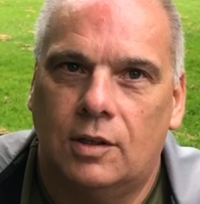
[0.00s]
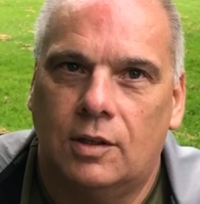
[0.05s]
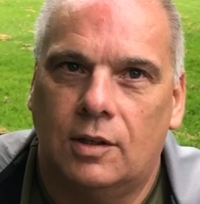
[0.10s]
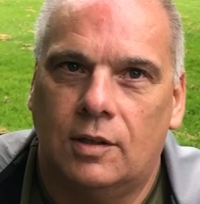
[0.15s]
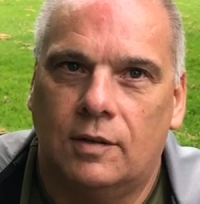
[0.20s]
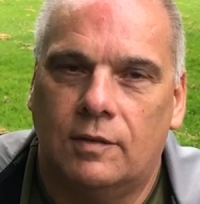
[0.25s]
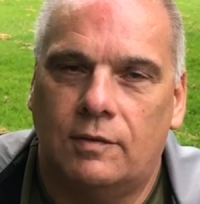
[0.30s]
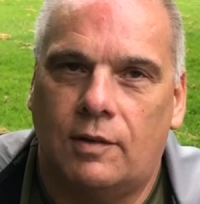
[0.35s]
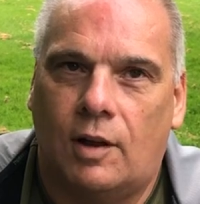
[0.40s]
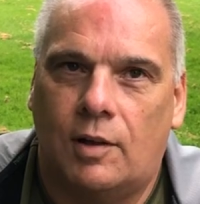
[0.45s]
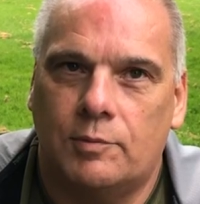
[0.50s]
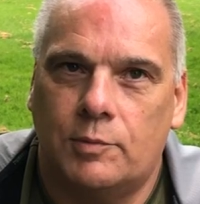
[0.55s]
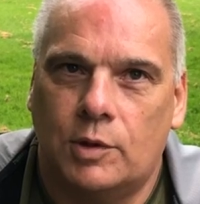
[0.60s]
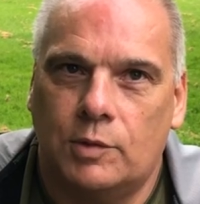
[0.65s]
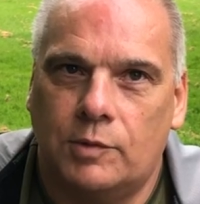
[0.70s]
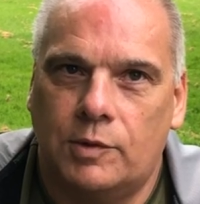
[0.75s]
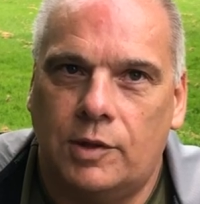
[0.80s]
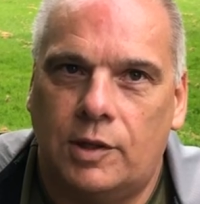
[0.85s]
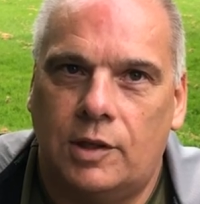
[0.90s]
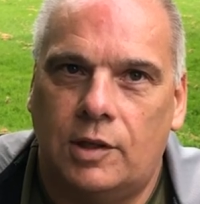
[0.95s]
involvement
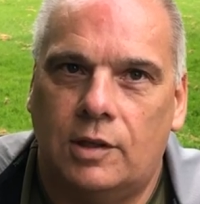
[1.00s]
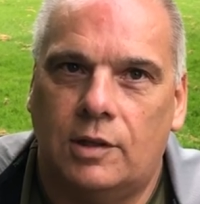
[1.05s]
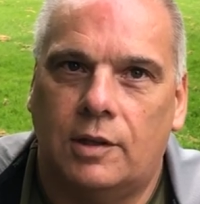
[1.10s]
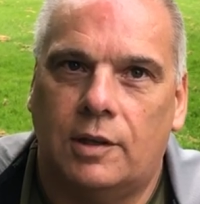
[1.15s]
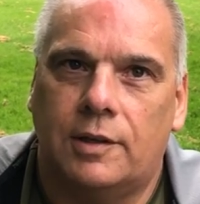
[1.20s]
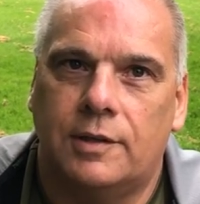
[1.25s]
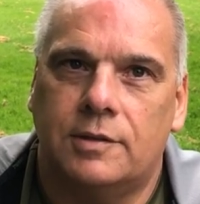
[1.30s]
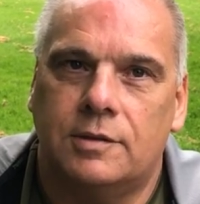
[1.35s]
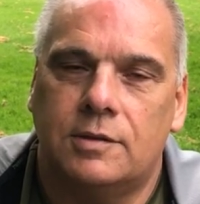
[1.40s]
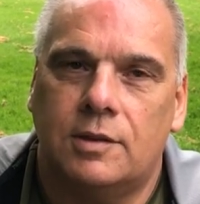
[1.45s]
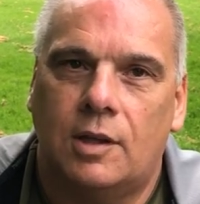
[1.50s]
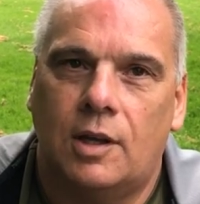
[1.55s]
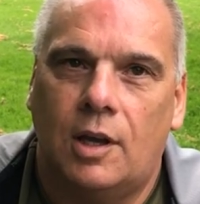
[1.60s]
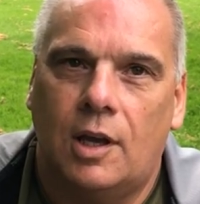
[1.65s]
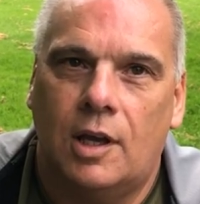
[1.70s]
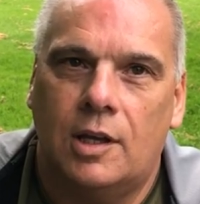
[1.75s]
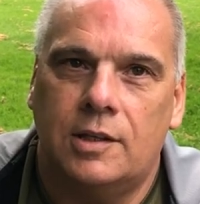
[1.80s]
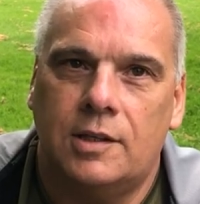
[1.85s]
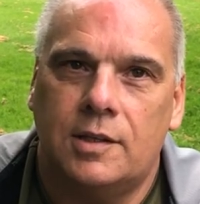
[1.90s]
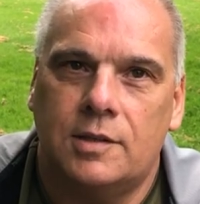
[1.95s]
with healings,
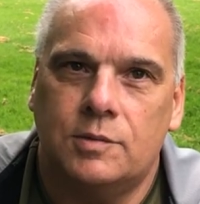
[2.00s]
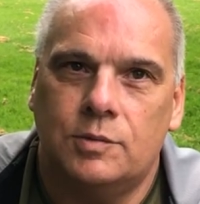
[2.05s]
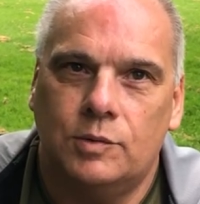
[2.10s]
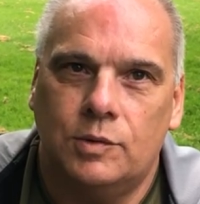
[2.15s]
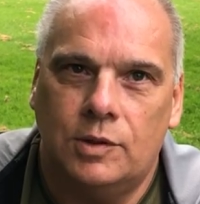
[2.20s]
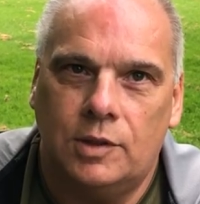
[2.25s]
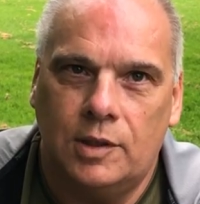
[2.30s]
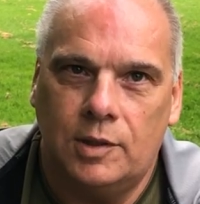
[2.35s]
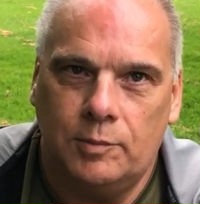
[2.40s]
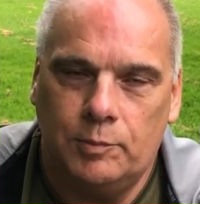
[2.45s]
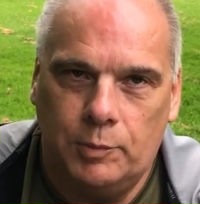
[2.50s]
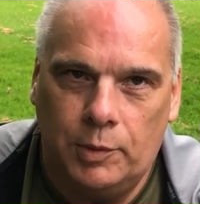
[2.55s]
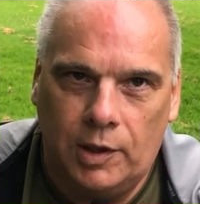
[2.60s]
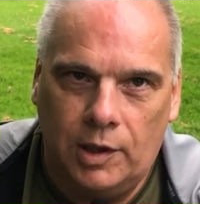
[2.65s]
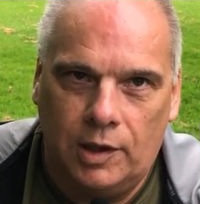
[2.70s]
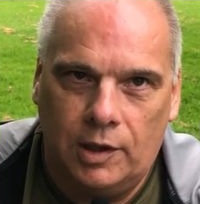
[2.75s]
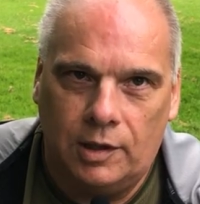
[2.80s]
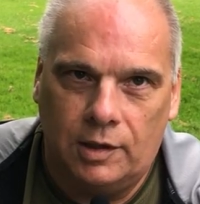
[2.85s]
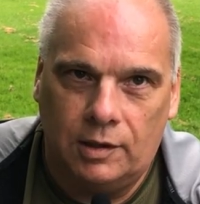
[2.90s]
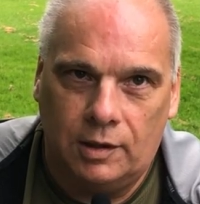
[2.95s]
and just really
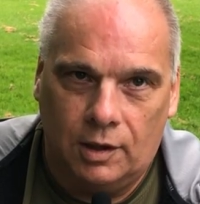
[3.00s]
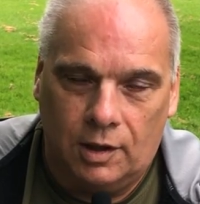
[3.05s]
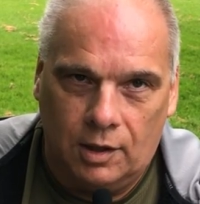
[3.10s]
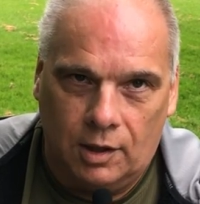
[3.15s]
being